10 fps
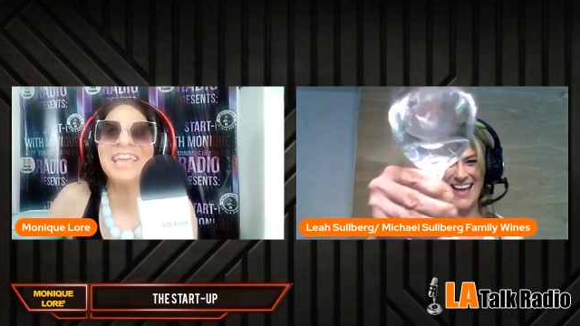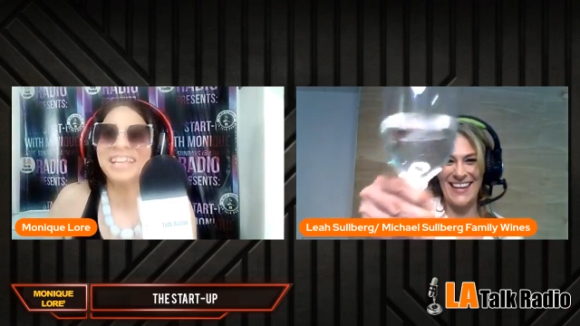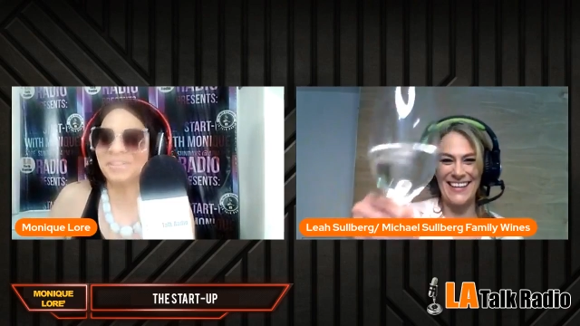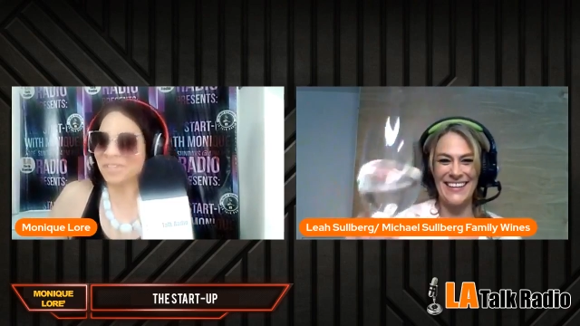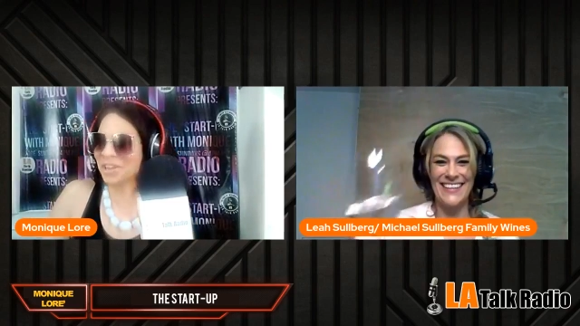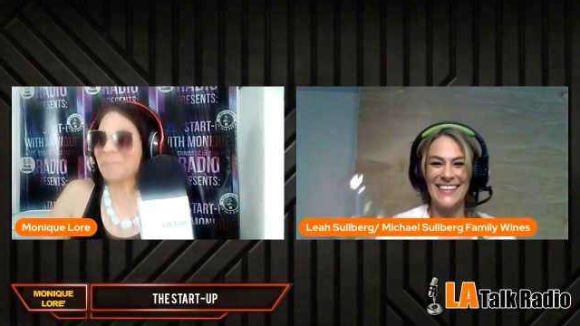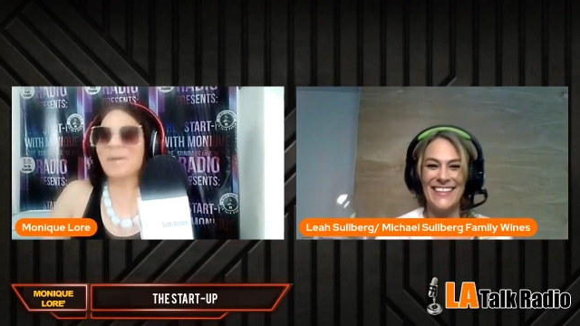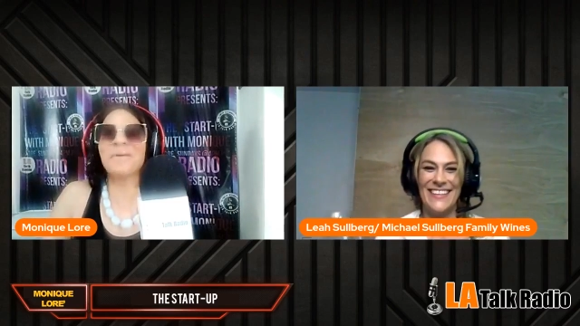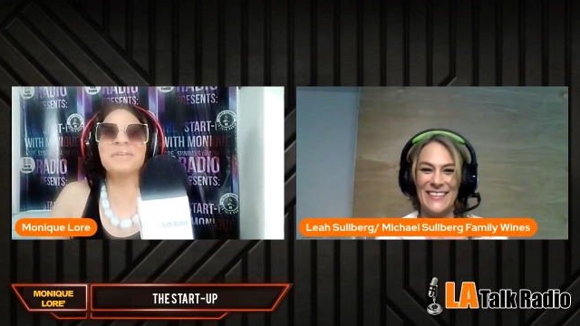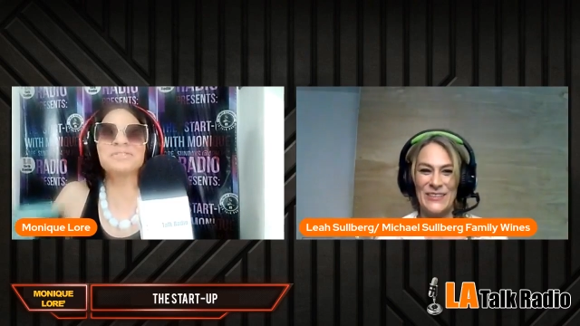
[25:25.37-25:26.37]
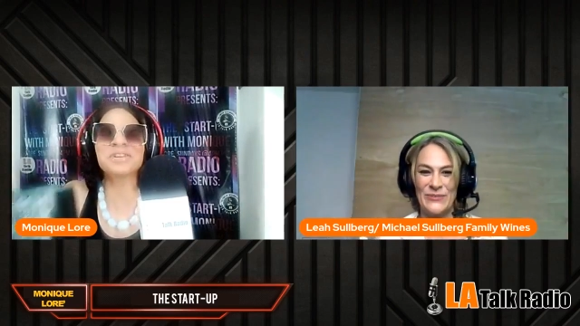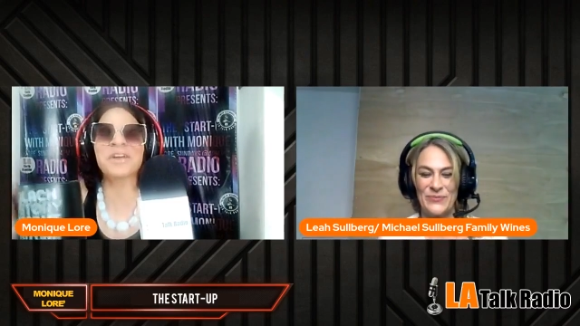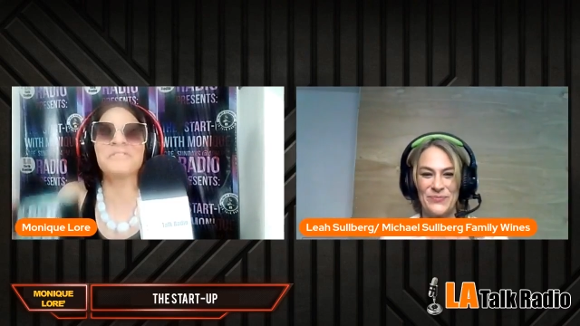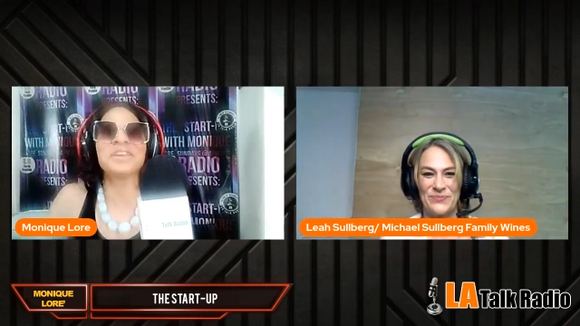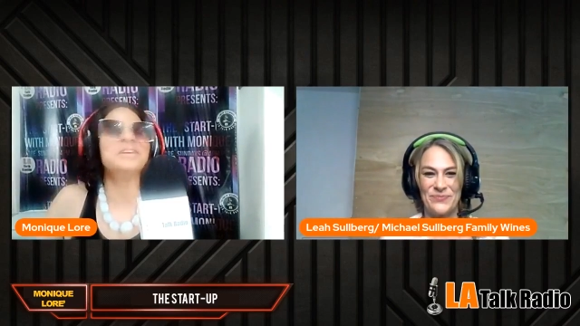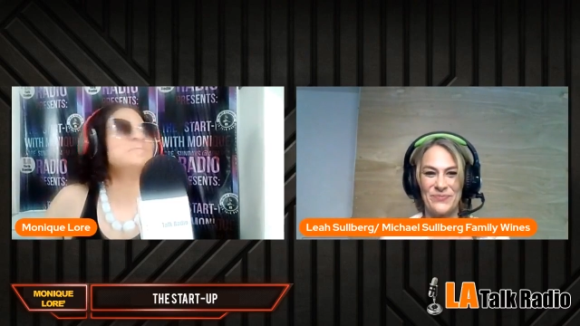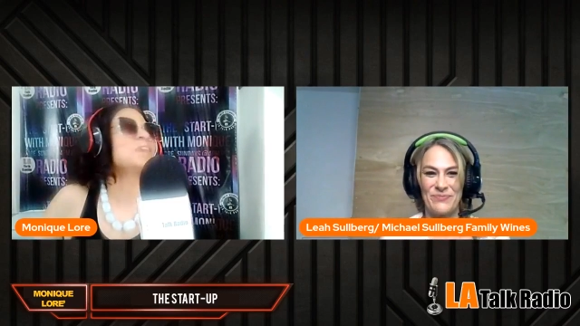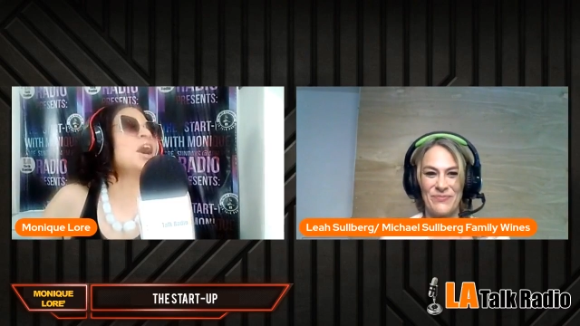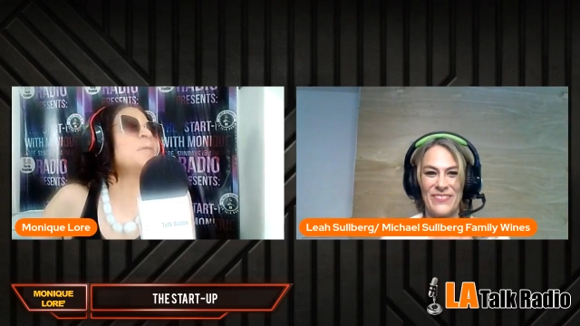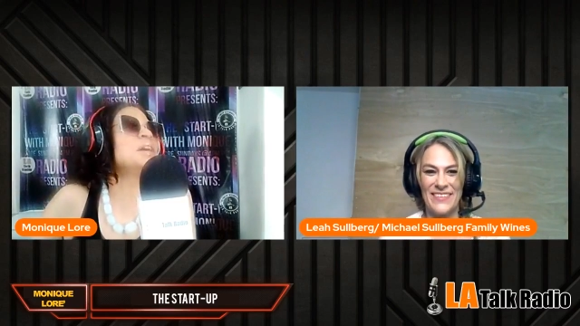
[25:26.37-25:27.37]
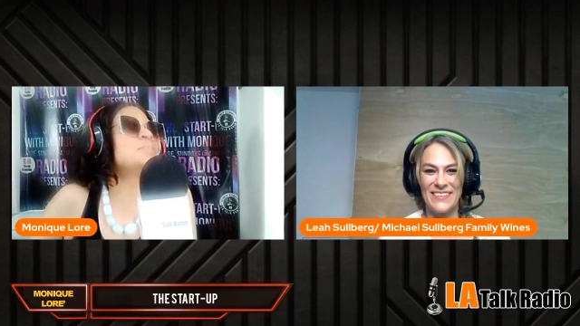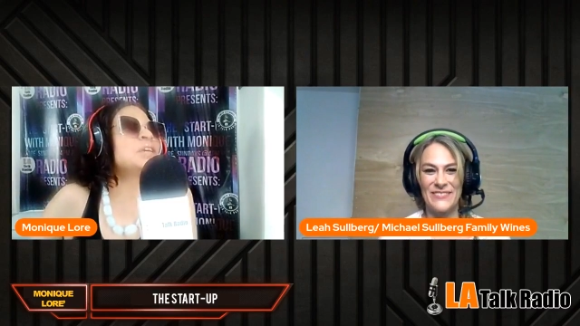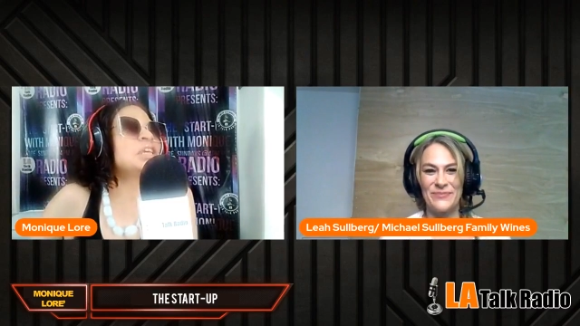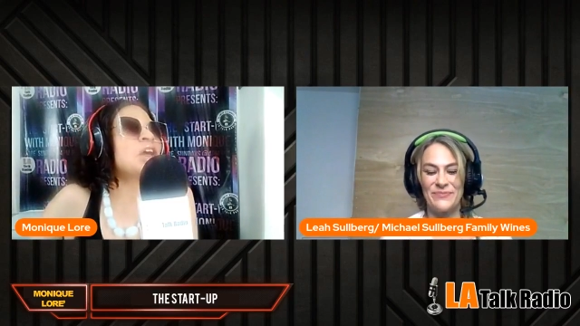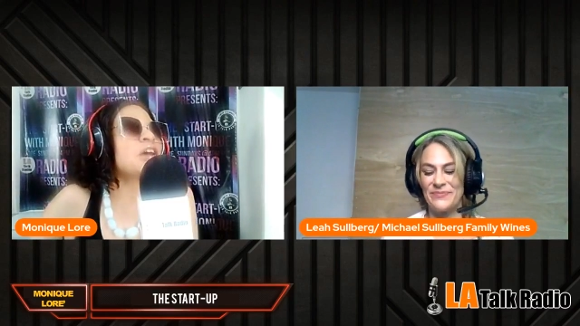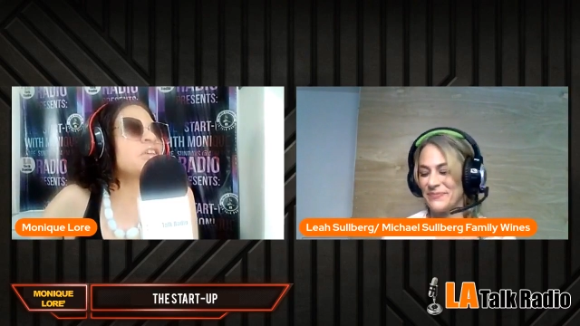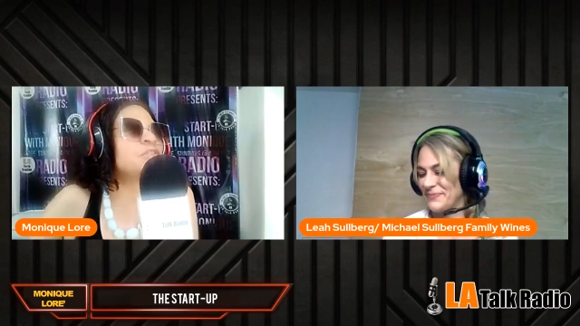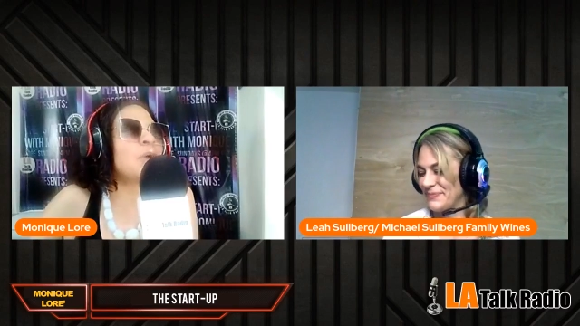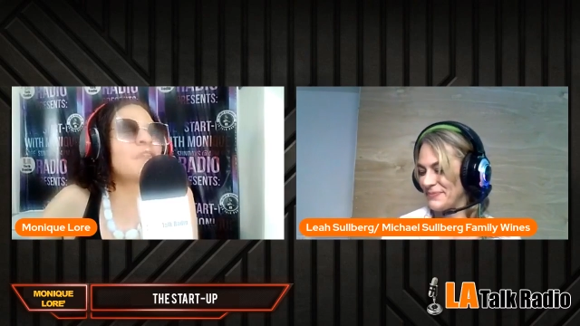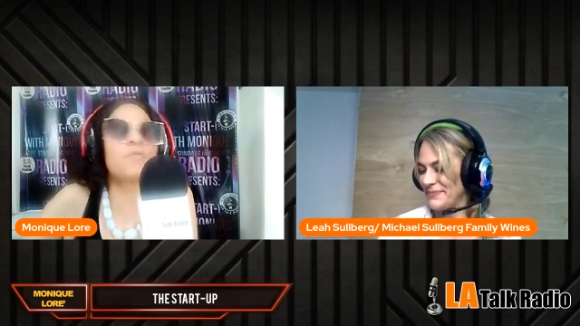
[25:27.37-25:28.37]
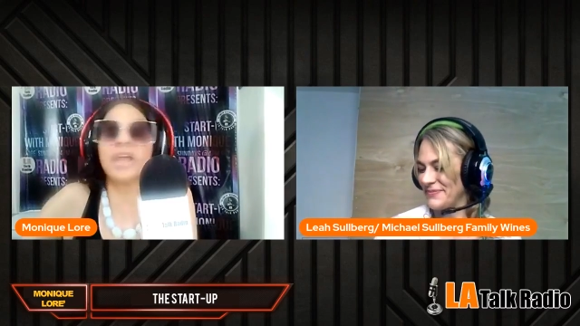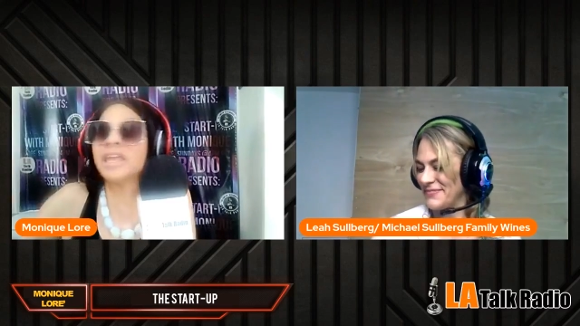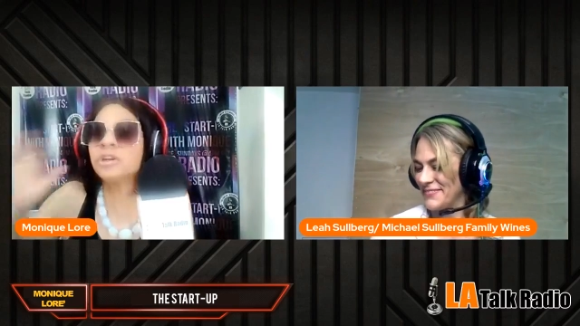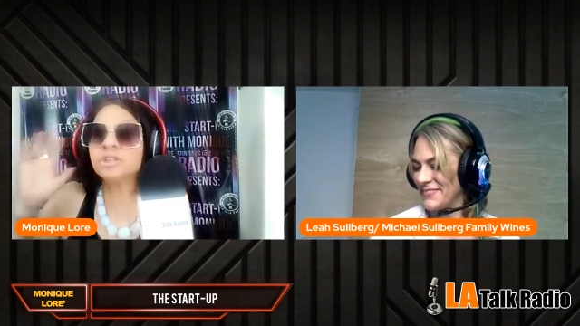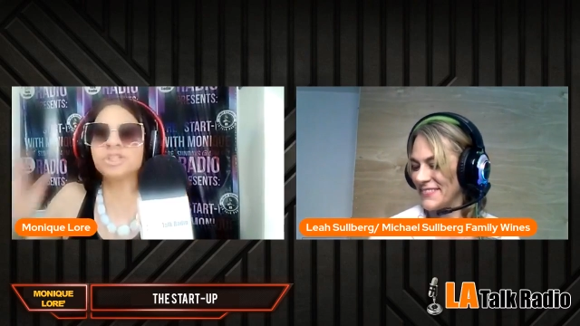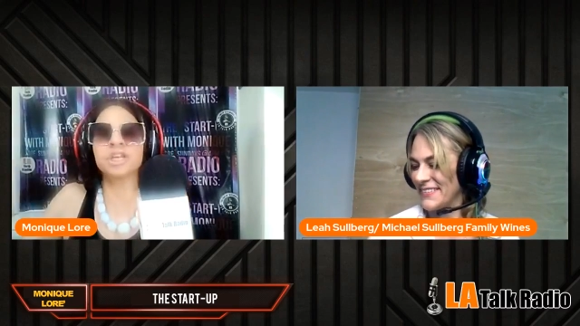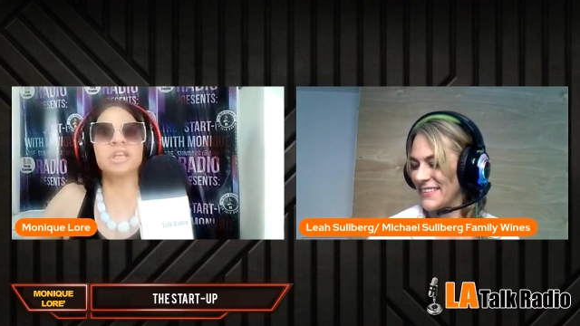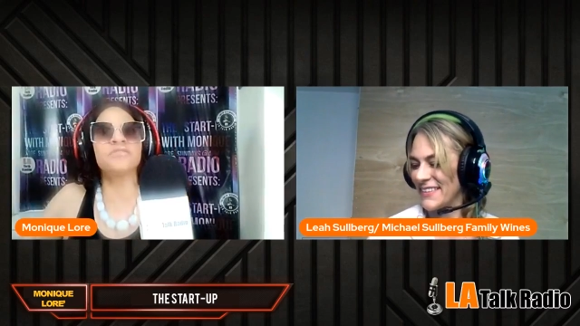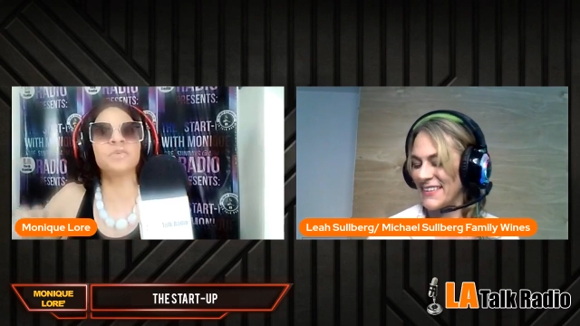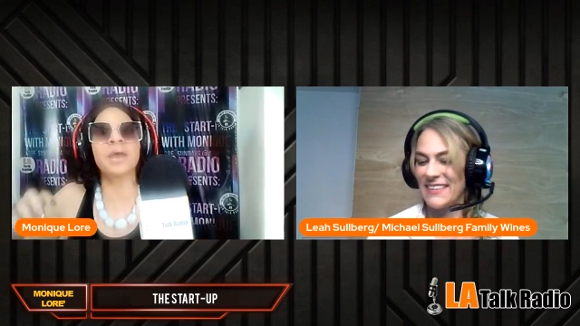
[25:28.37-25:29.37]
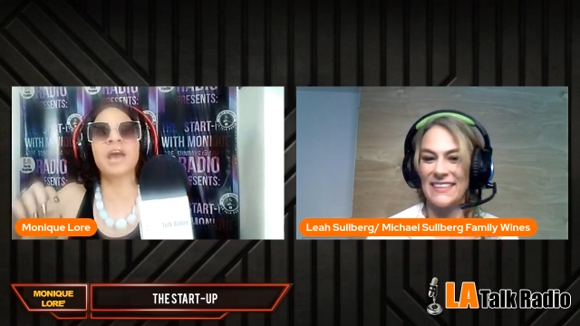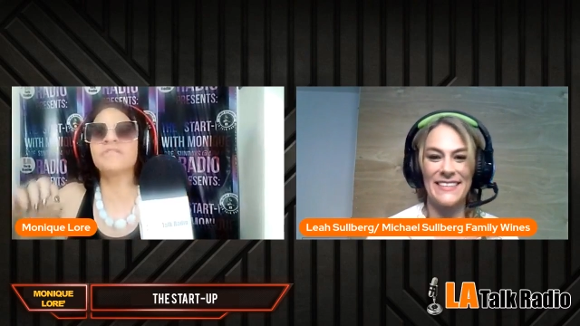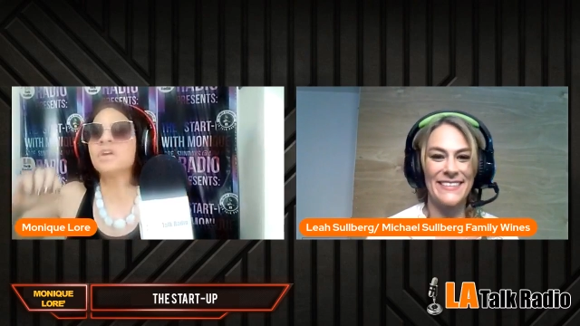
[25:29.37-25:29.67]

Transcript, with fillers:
Speaker 1: we're talking about why we drinking coffee. Uh, but yeah, if you have energy, if you have